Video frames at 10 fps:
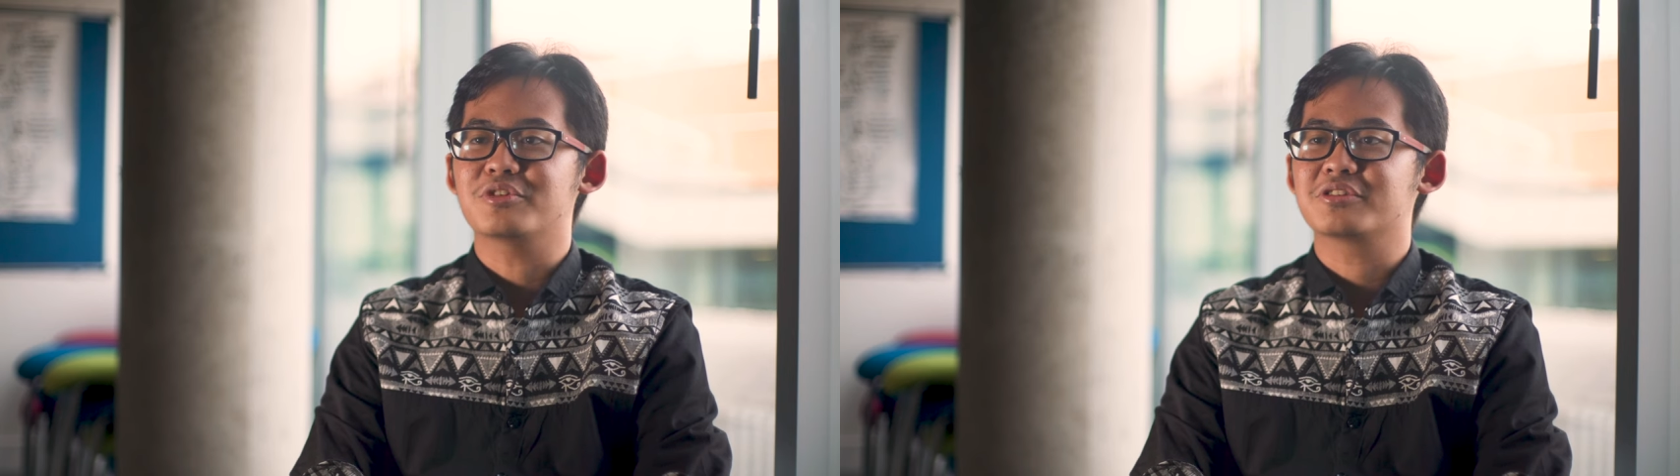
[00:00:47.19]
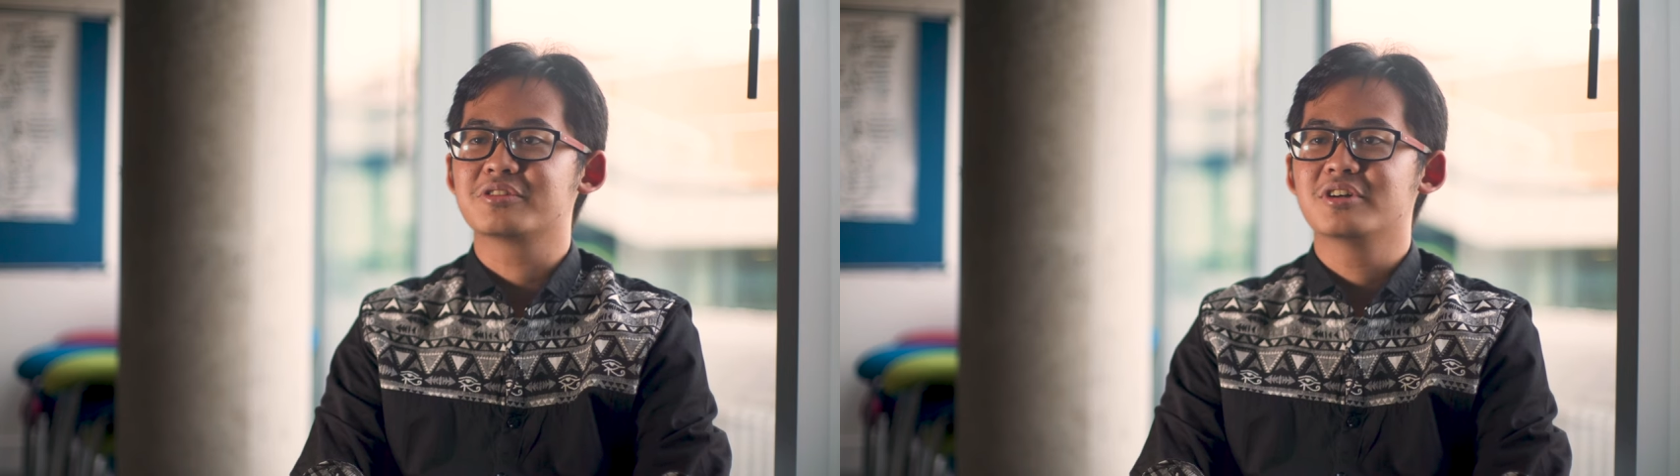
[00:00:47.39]

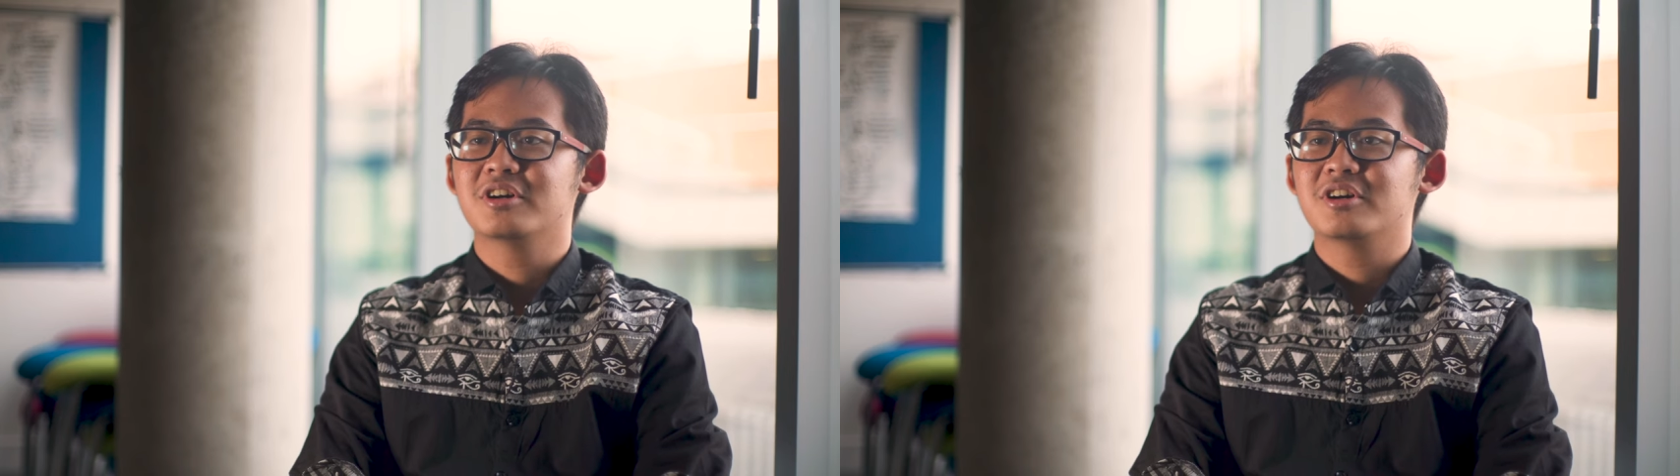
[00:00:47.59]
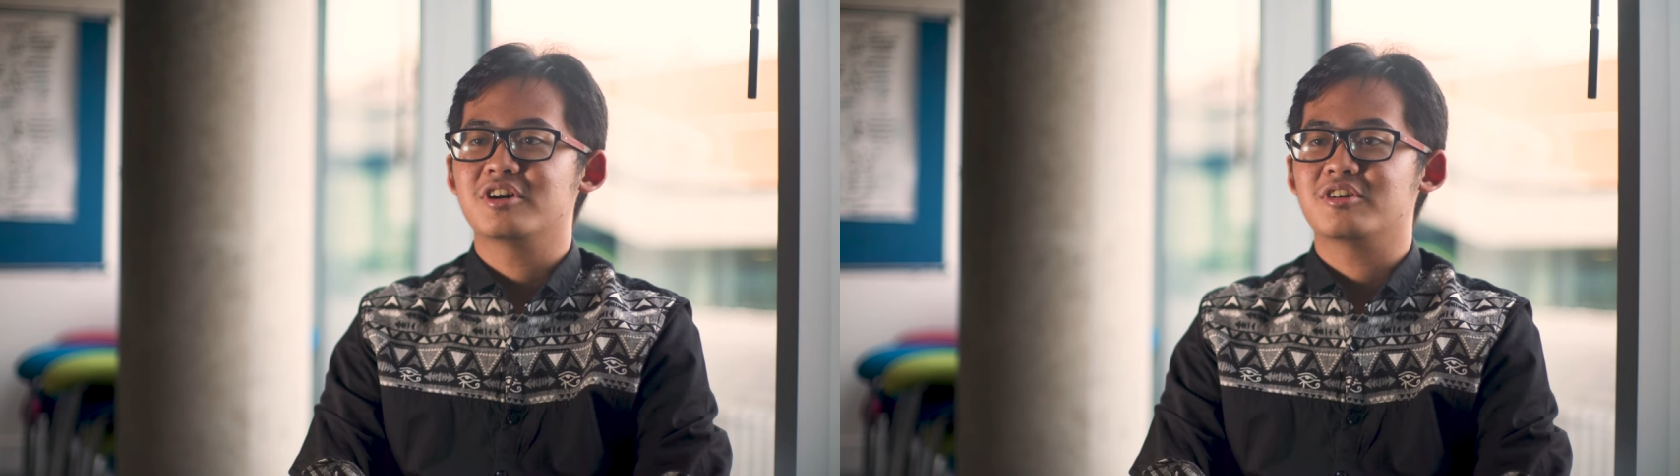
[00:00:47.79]
more
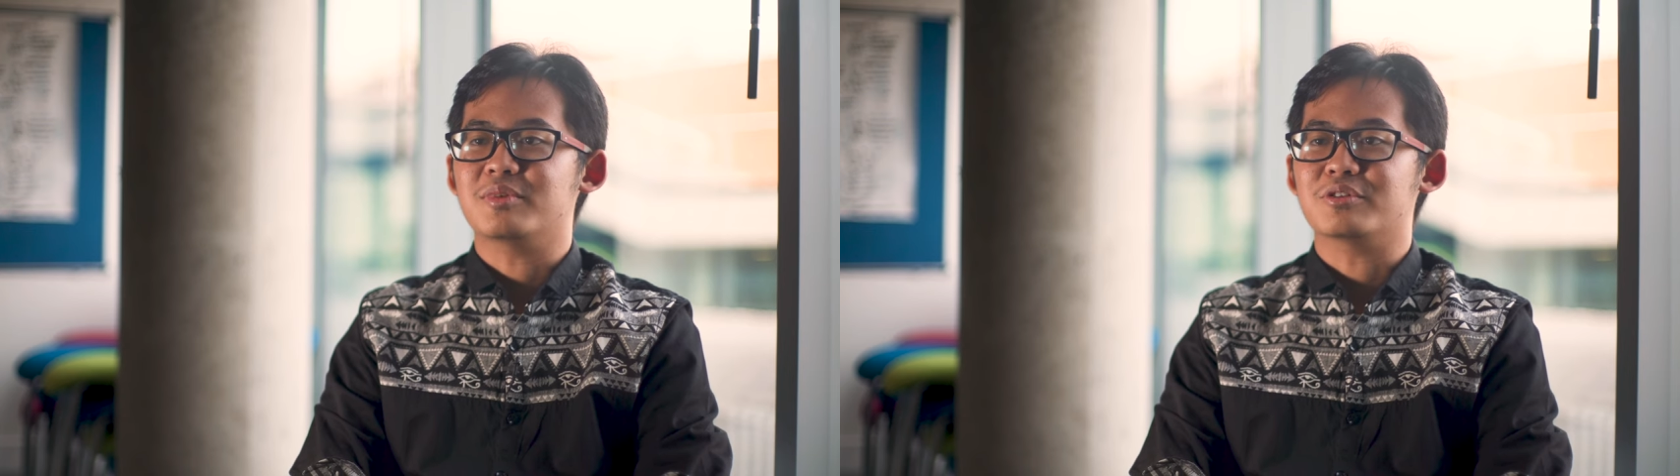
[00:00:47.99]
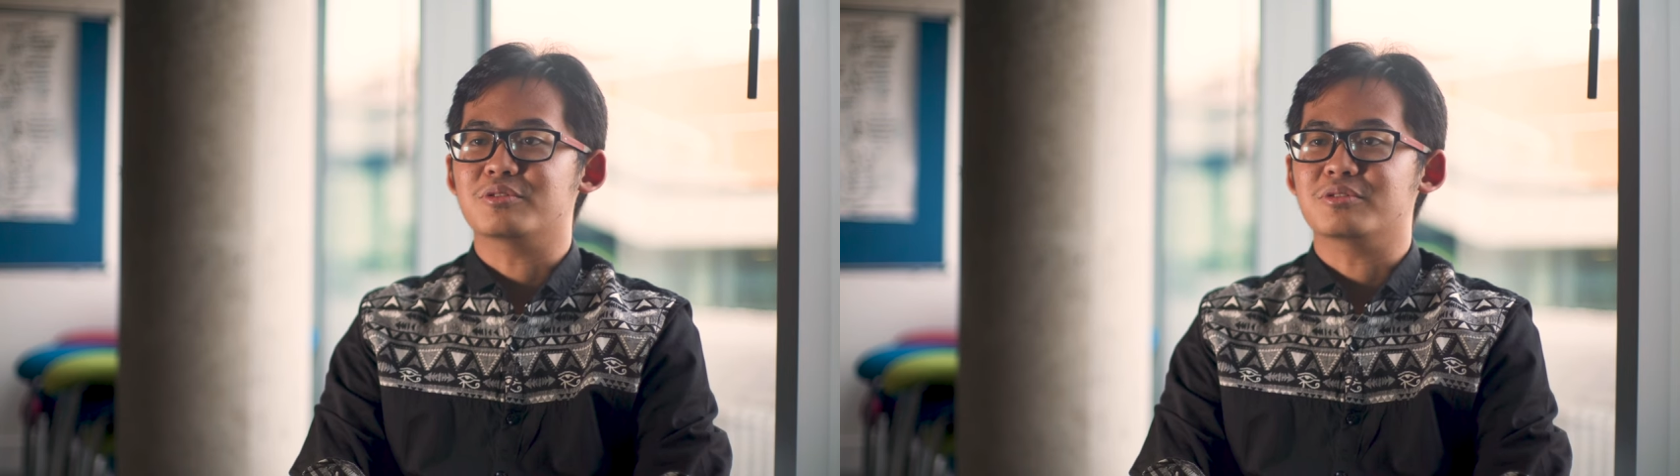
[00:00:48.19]

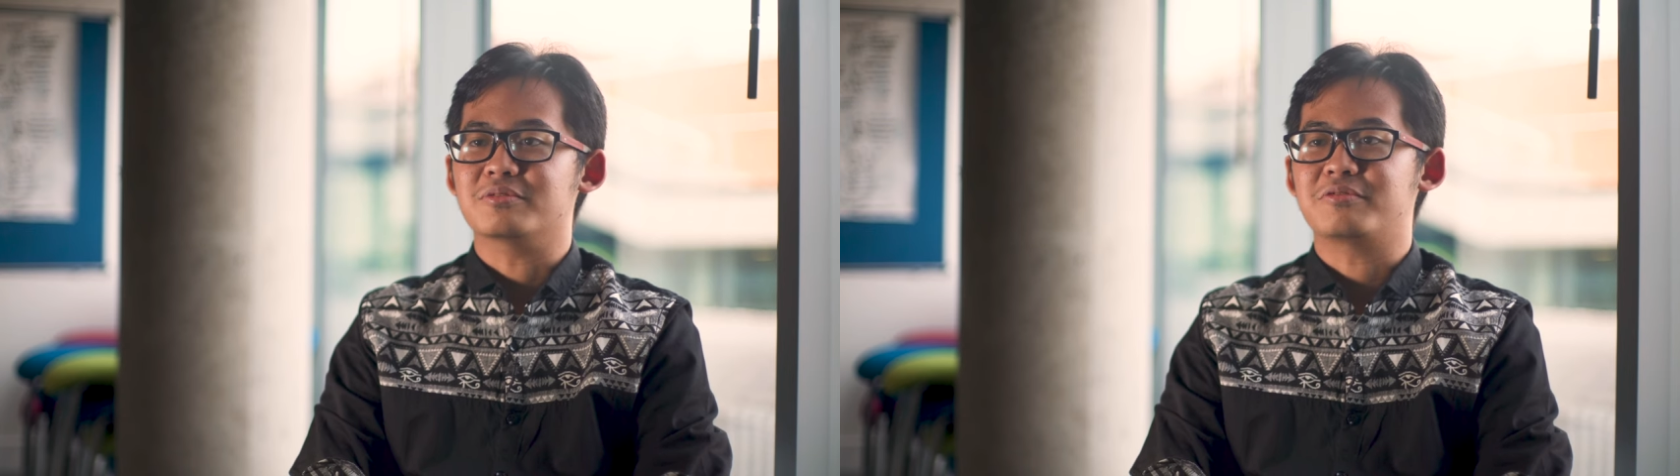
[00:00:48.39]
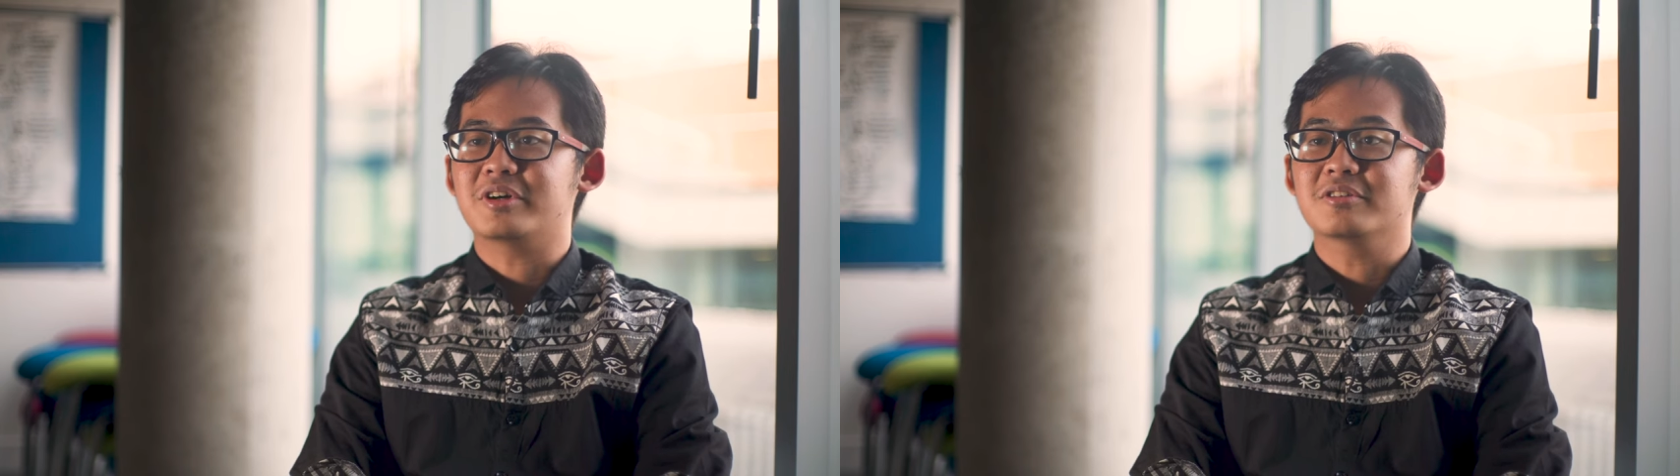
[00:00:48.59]
about
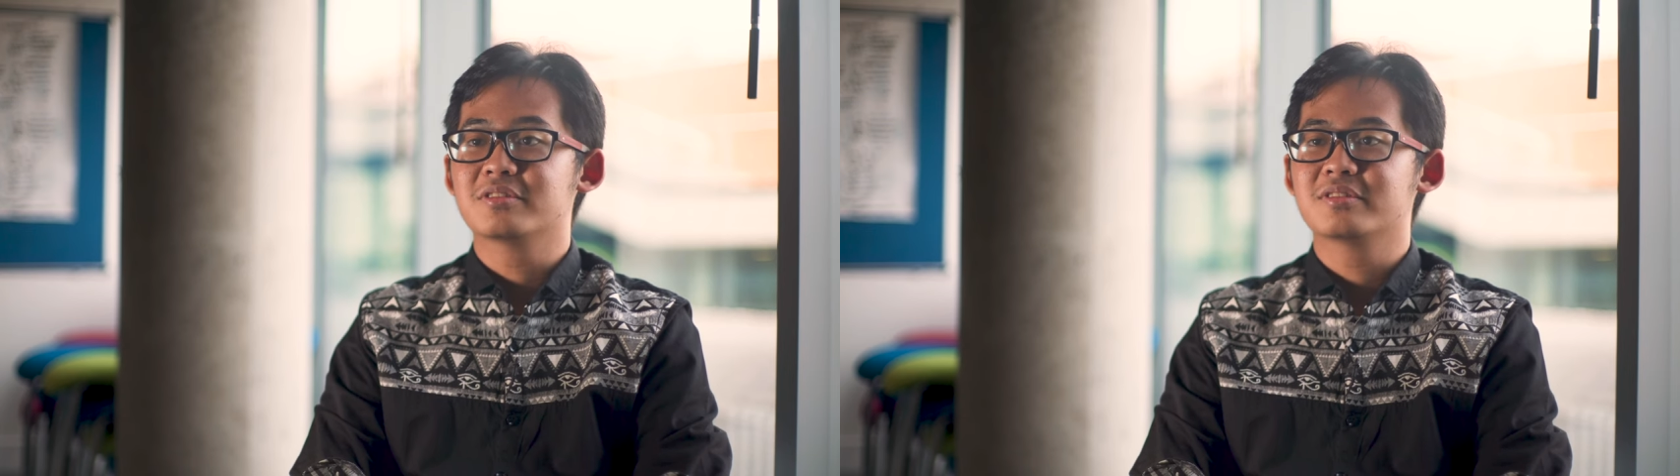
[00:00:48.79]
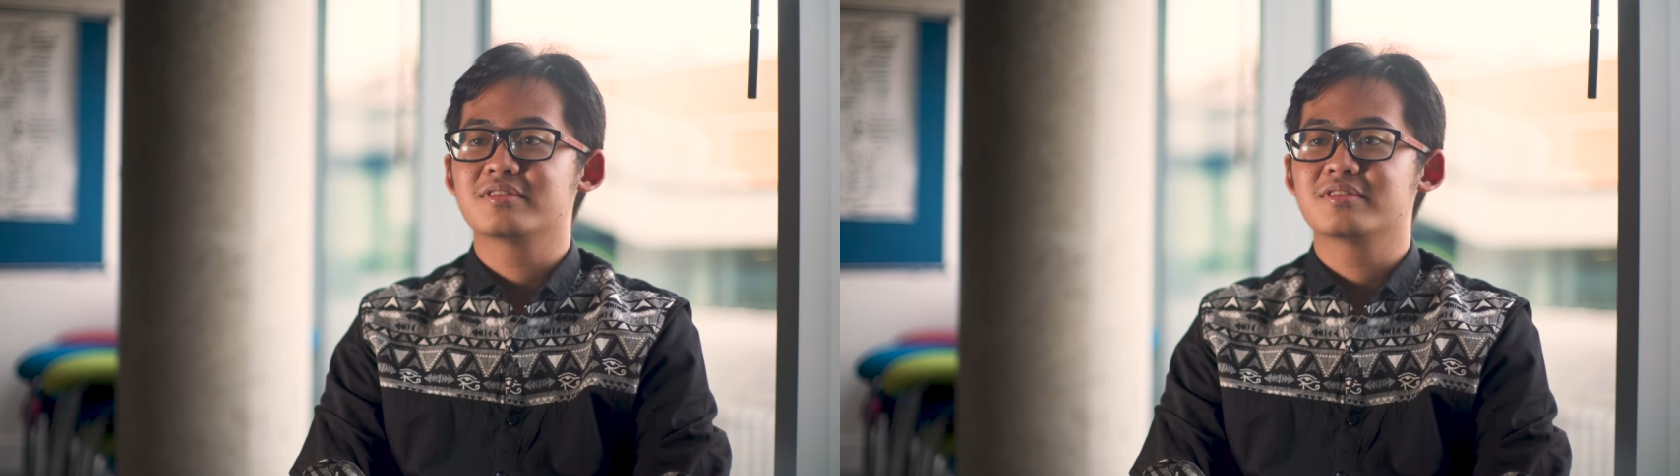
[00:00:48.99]
the field